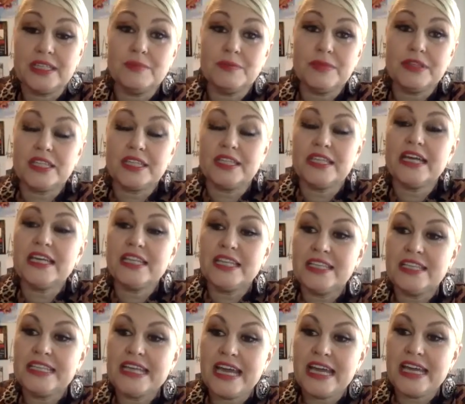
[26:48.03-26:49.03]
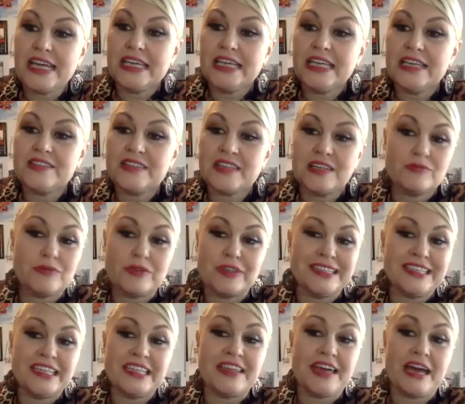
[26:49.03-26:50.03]
but the day-to-day isn't
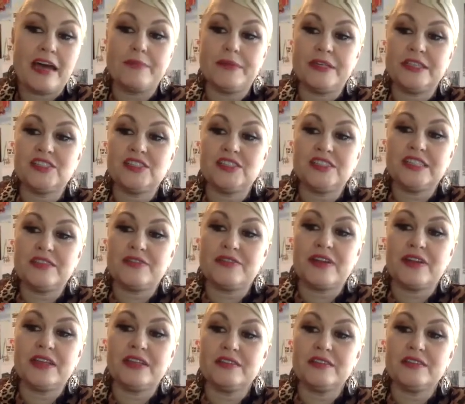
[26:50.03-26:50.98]
really that much different